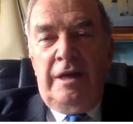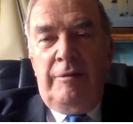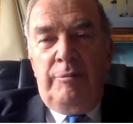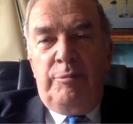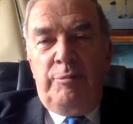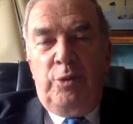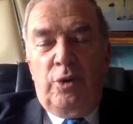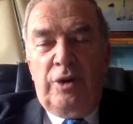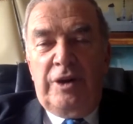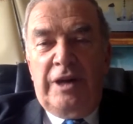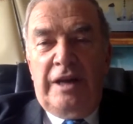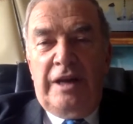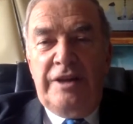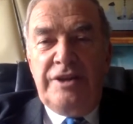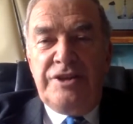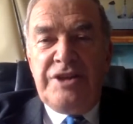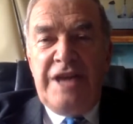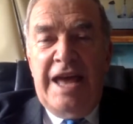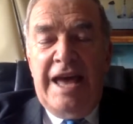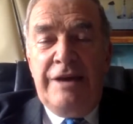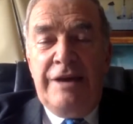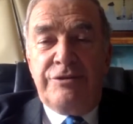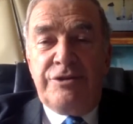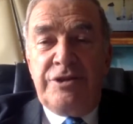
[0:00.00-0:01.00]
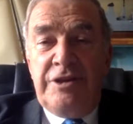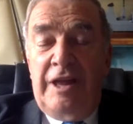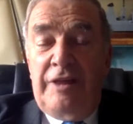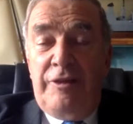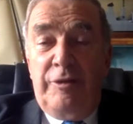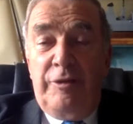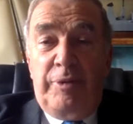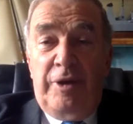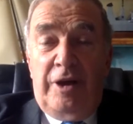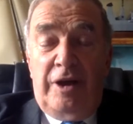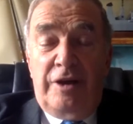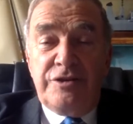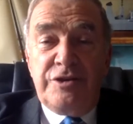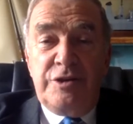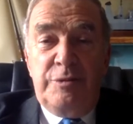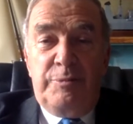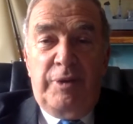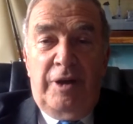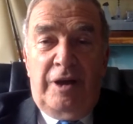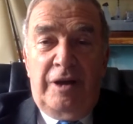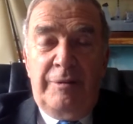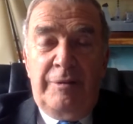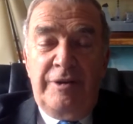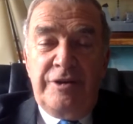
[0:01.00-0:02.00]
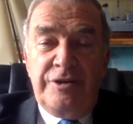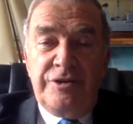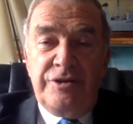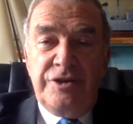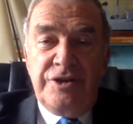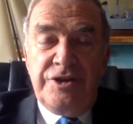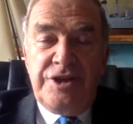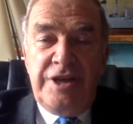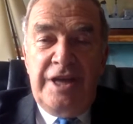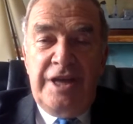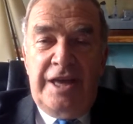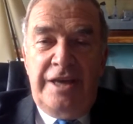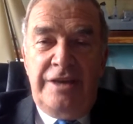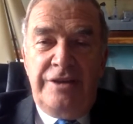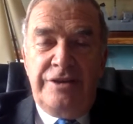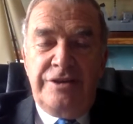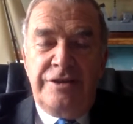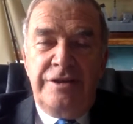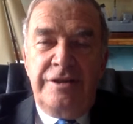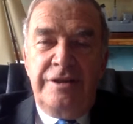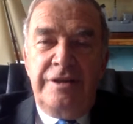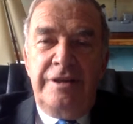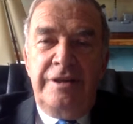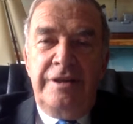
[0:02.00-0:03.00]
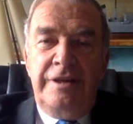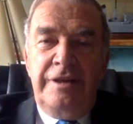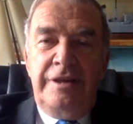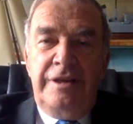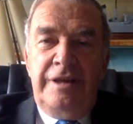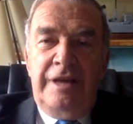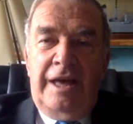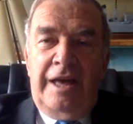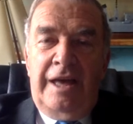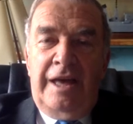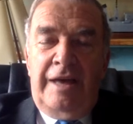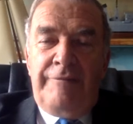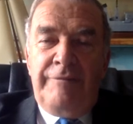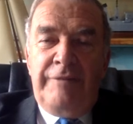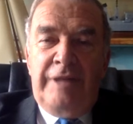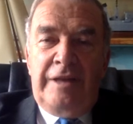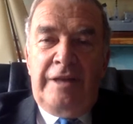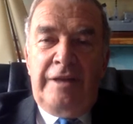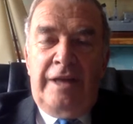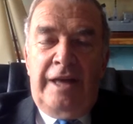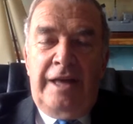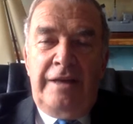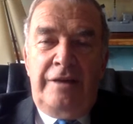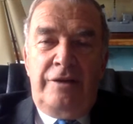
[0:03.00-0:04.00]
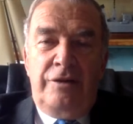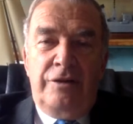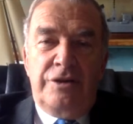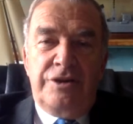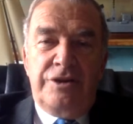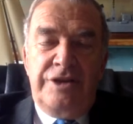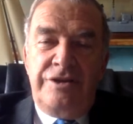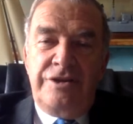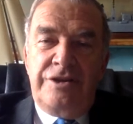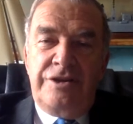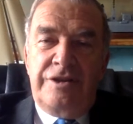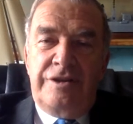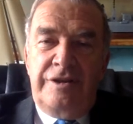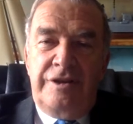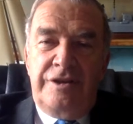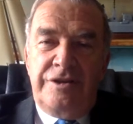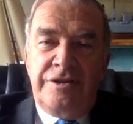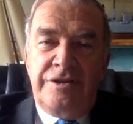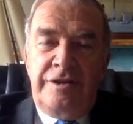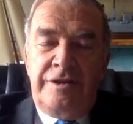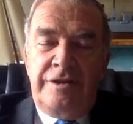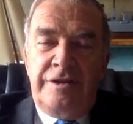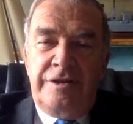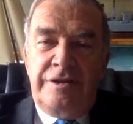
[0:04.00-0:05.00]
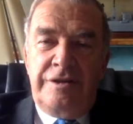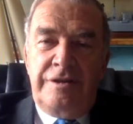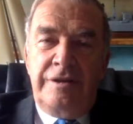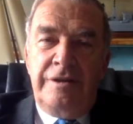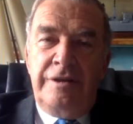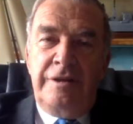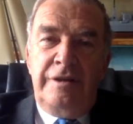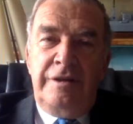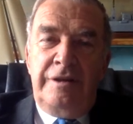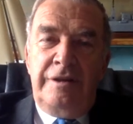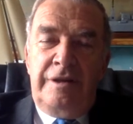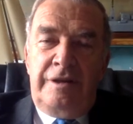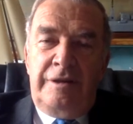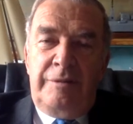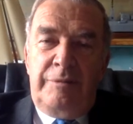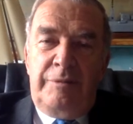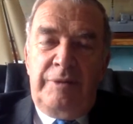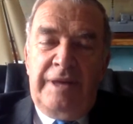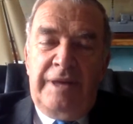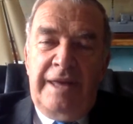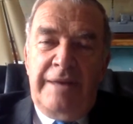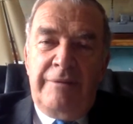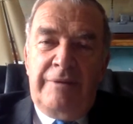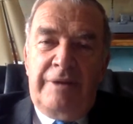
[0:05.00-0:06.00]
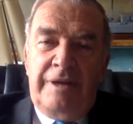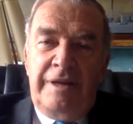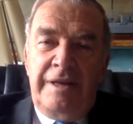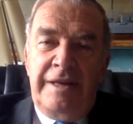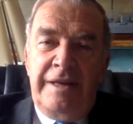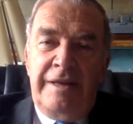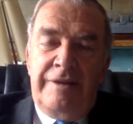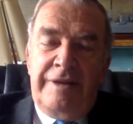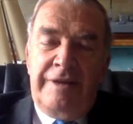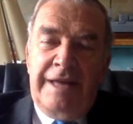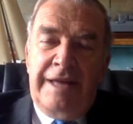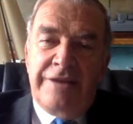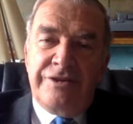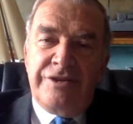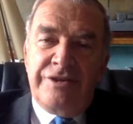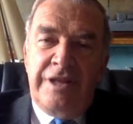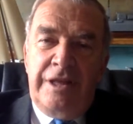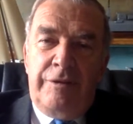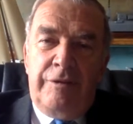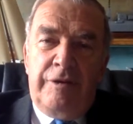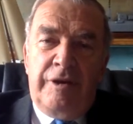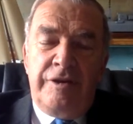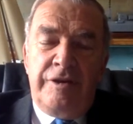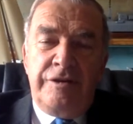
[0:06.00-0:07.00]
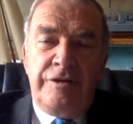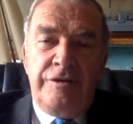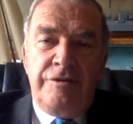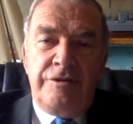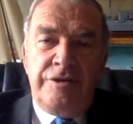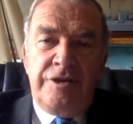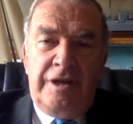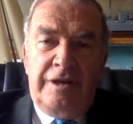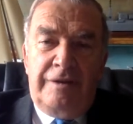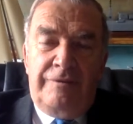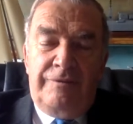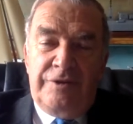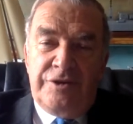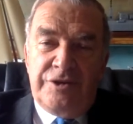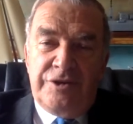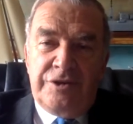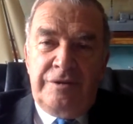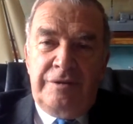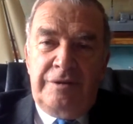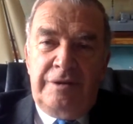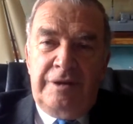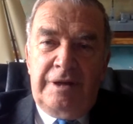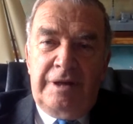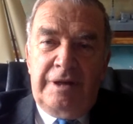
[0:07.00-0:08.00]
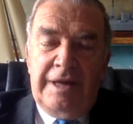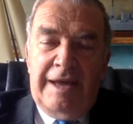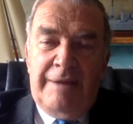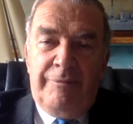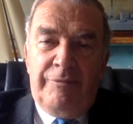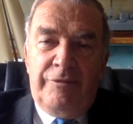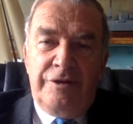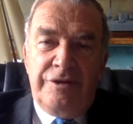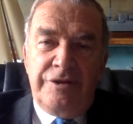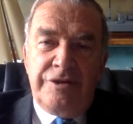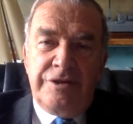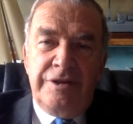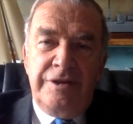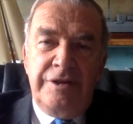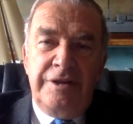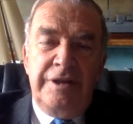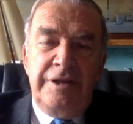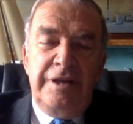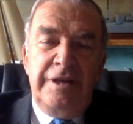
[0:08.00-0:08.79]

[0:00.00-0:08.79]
Portcullis House and other parts of the Parliamentary Estate. And I looked into this, and it became clear that actually they were going to use Hikvision cameras.